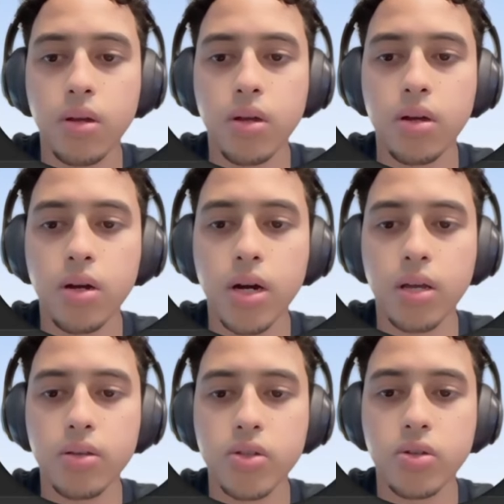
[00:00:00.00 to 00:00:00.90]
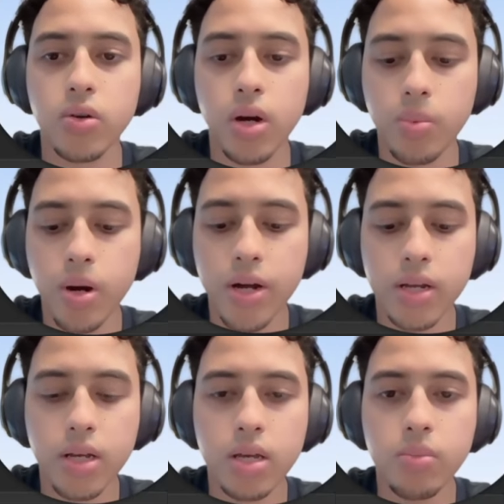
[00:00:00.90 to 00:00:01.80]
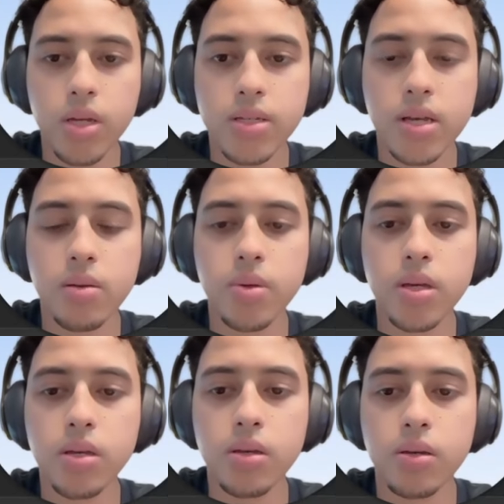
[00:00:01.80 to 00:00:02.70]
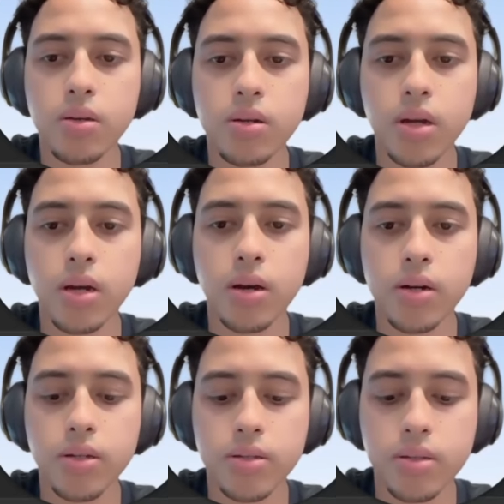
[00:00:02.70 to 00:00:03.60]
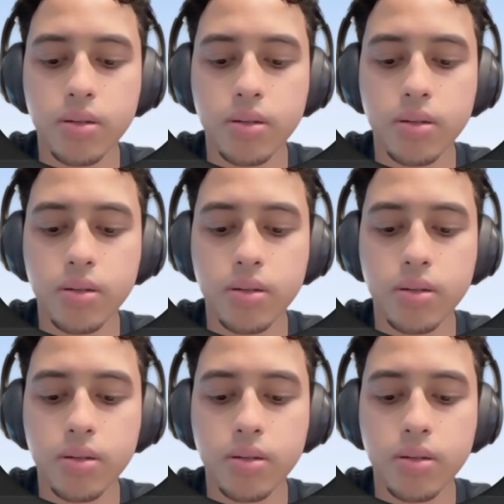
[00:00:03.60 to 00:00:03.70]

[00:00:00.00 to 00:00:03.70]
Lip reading: All right, so our product name is going to be dog harness.